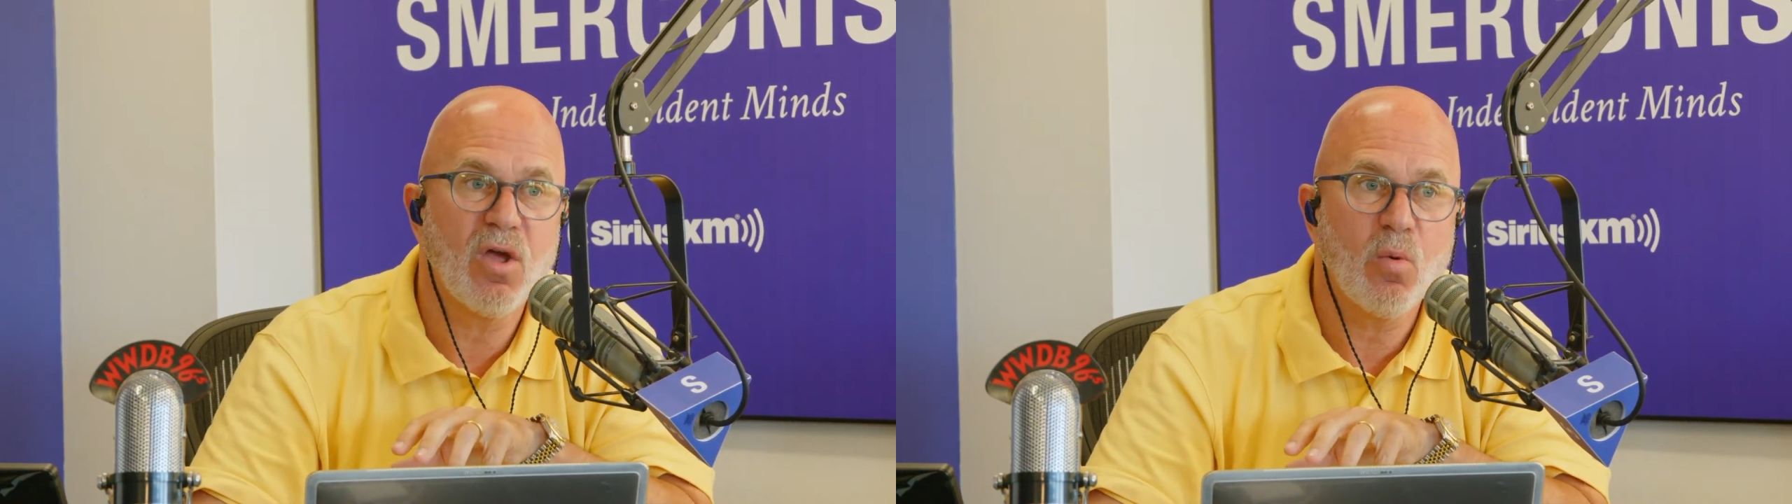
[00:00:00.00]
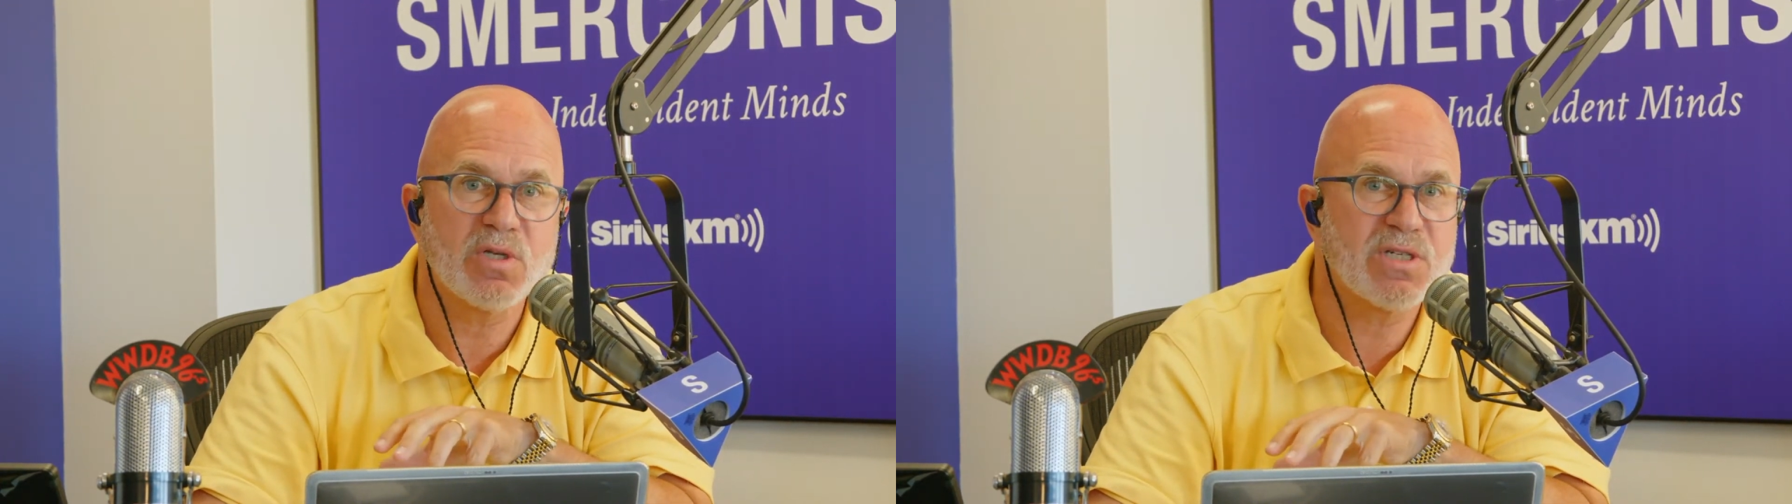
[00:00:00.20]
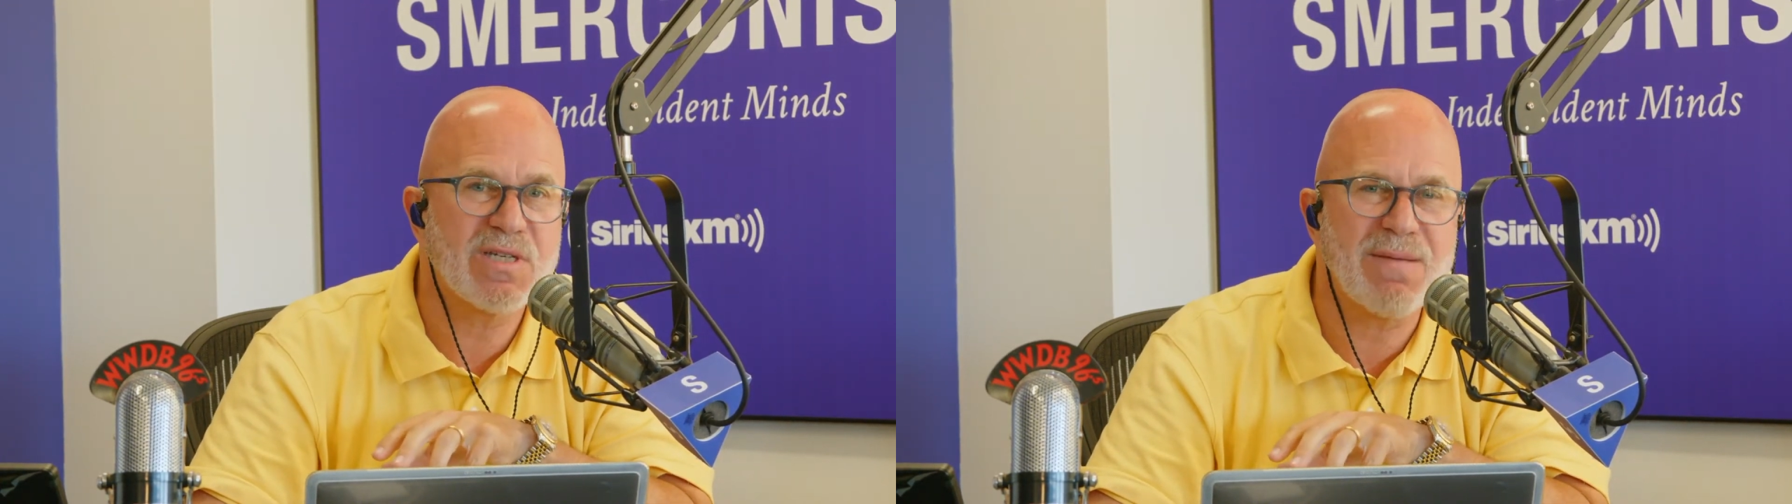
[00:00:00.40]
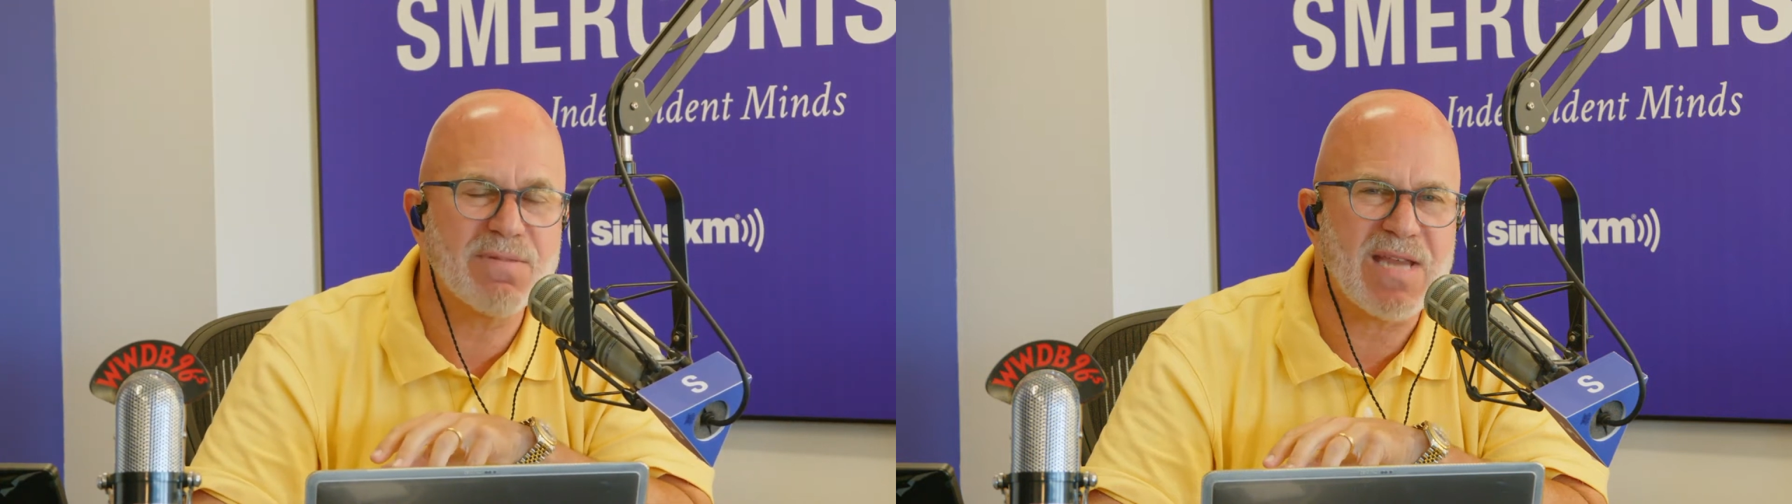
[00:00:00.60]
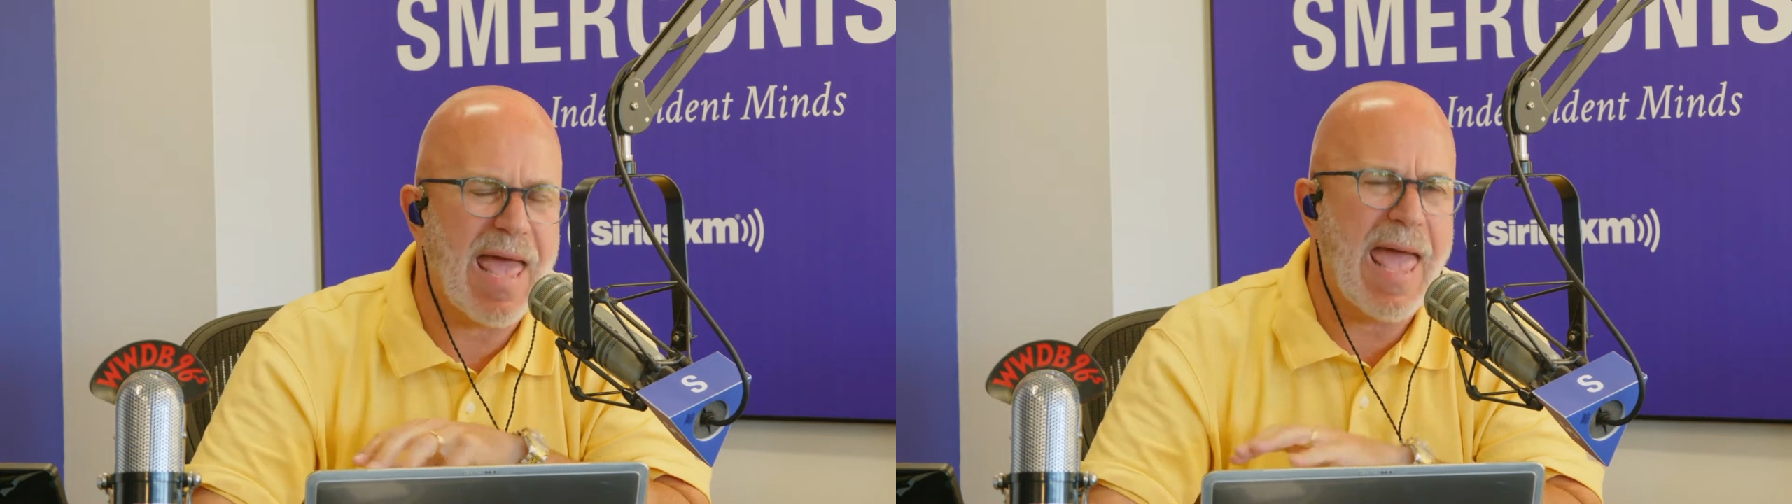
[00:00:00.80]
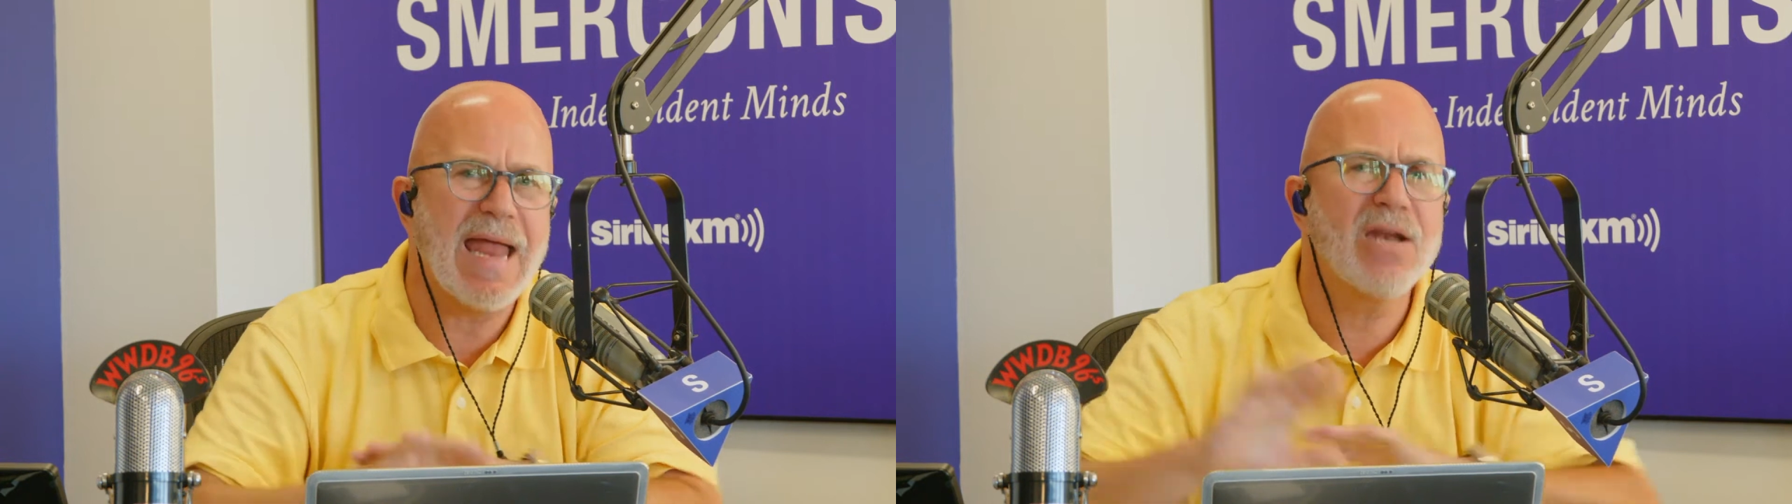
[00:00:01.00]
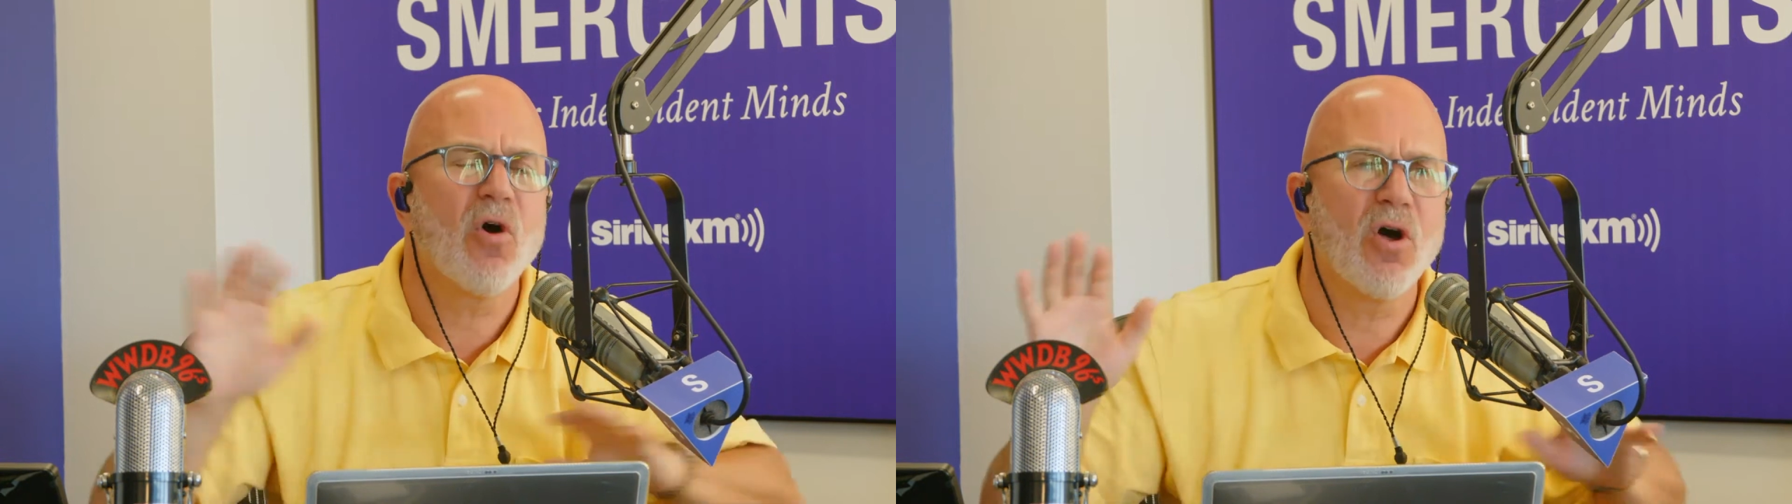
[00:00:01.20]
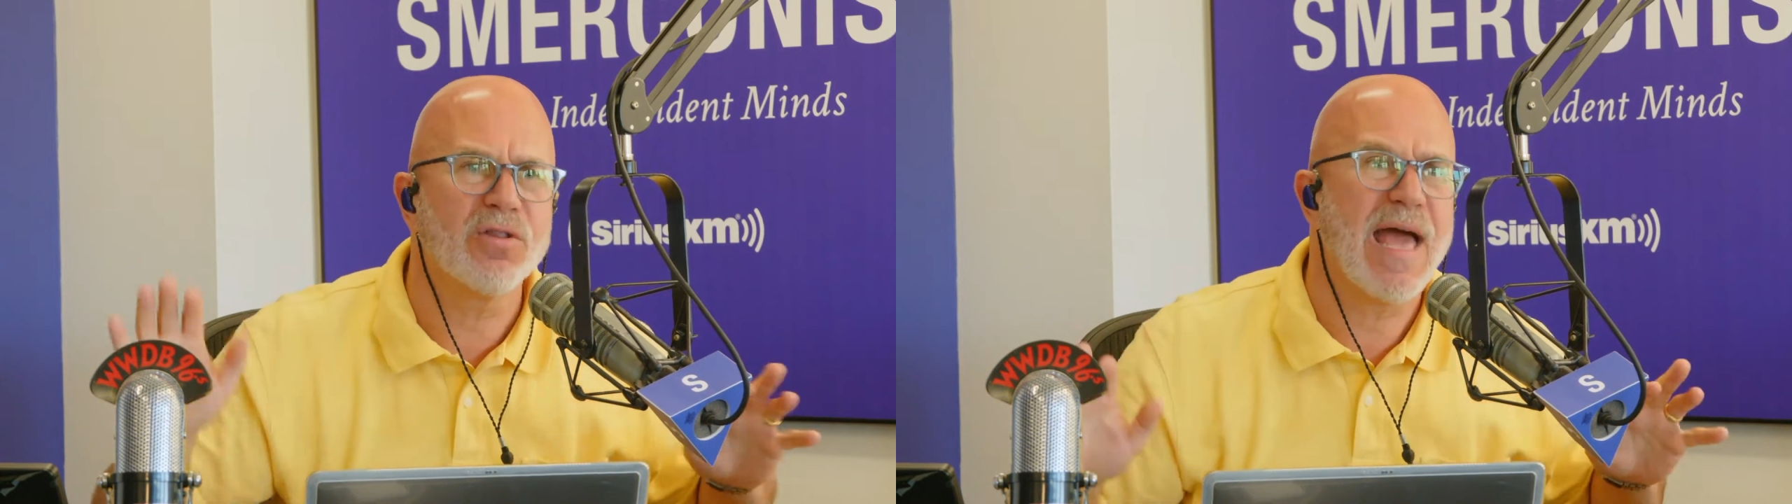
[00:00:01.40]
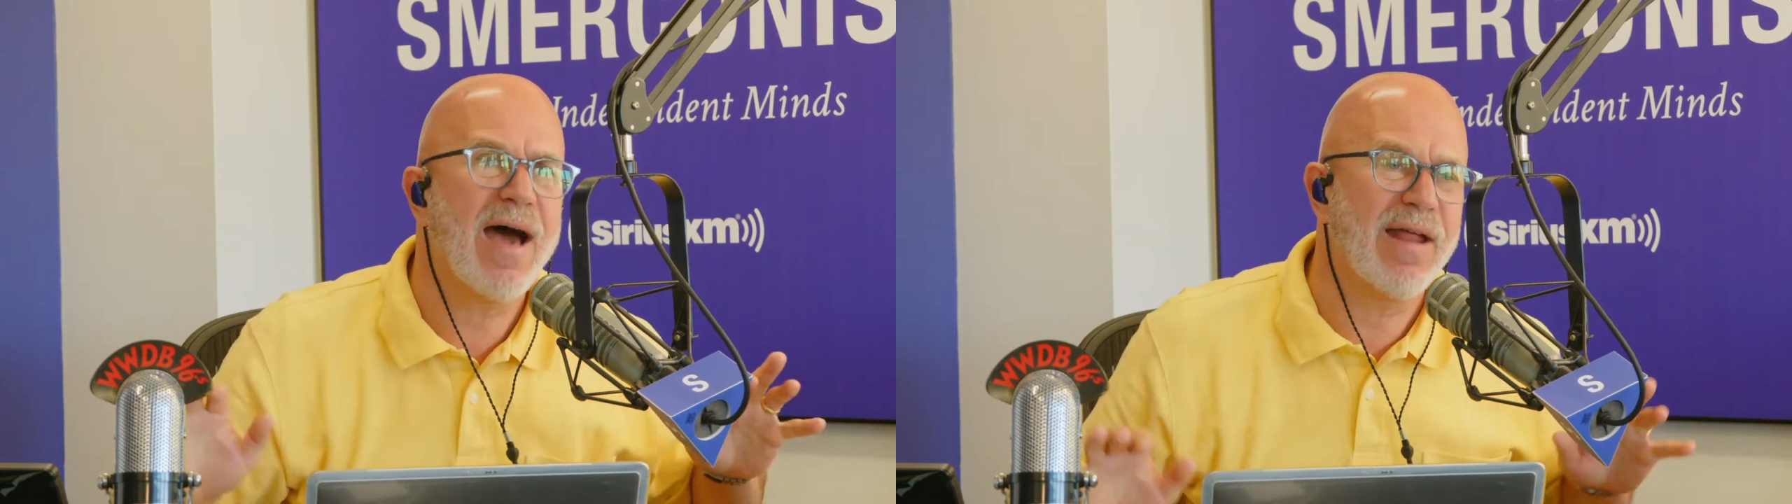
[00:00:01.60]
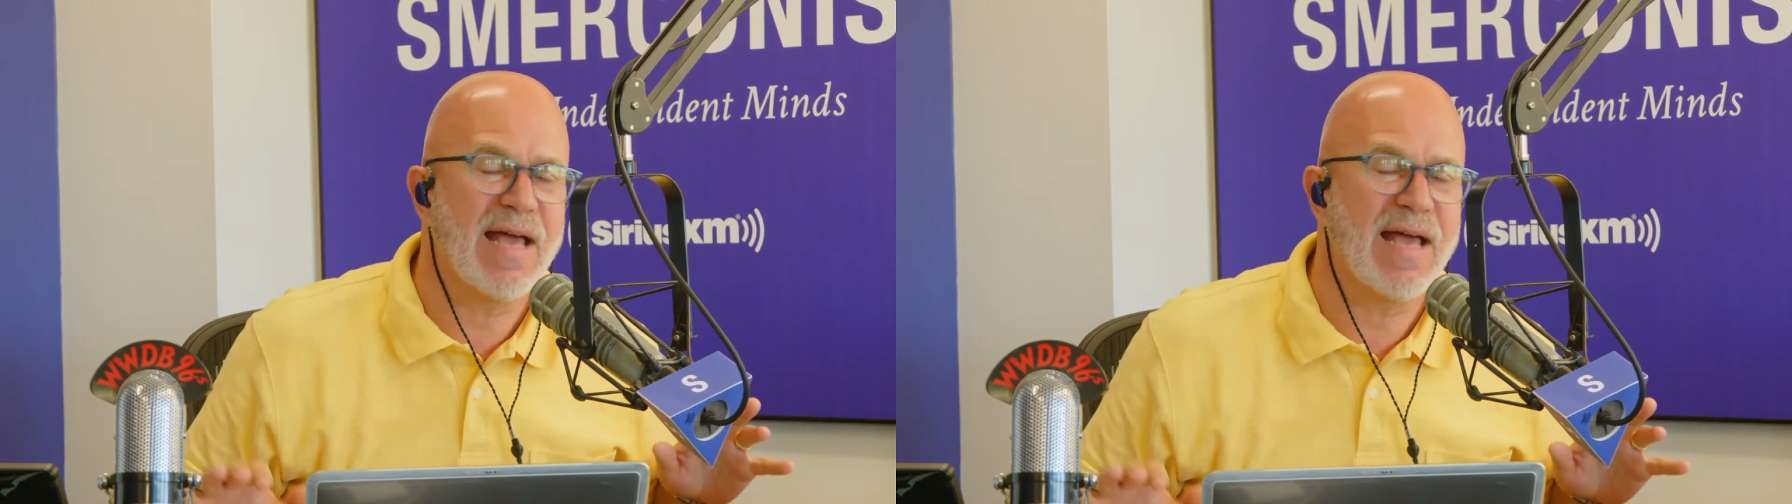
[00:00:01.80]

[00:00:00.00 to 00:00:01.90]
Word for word: which seems to end all doubt